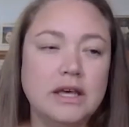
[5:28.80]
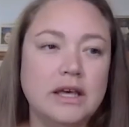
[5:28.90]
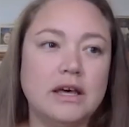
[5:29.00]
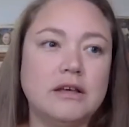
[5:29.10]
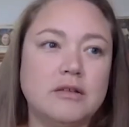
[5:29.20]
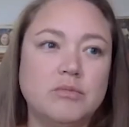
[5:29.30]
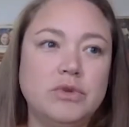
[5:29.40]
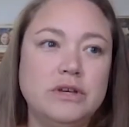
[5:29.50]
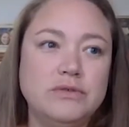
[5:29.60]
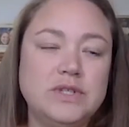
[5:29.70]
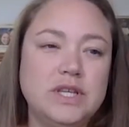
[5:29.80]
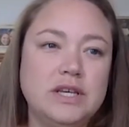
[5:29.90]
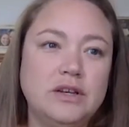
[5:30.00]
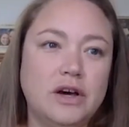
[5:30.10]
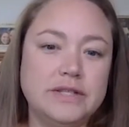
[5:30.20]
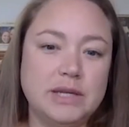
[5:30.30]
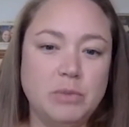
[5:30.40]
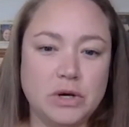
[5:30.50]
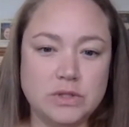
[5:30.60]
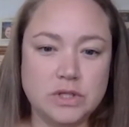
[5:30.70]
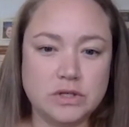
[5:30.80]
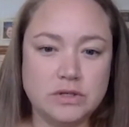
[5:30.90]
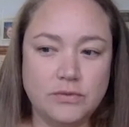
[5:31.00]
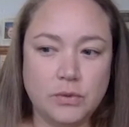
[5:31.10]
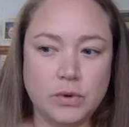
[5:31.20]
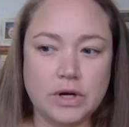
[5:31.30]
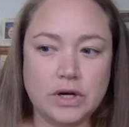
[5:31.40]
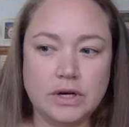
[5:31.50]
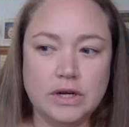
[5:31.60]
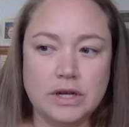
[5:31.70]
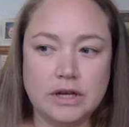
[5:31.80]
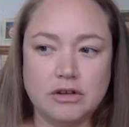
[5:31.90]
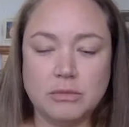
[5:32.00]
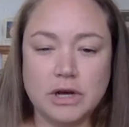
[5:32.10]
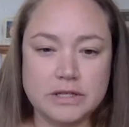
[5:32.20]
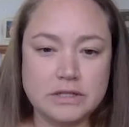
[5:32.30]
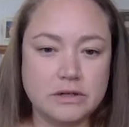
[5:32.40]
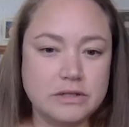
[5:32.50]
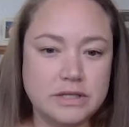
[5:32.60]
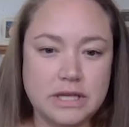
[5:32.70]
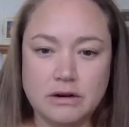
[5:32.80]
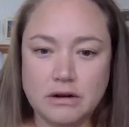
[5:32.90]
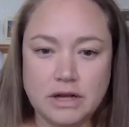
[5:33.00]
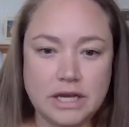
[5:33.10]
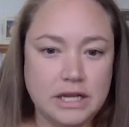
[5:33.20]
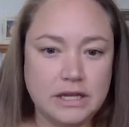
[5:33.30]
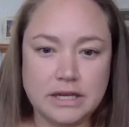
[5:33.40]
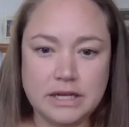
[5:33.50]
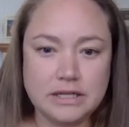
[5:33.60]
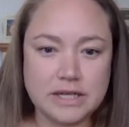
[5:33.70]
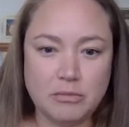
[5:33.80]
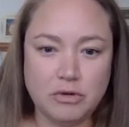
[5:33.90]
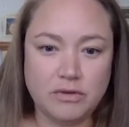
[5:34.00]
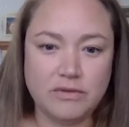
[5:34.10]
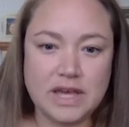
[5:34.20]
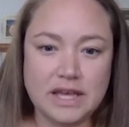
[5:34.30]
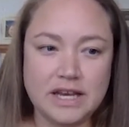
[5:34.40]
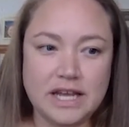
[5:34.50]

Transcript: Um, you've seen, all seen posters for um, concerts, theater, any, any type of event,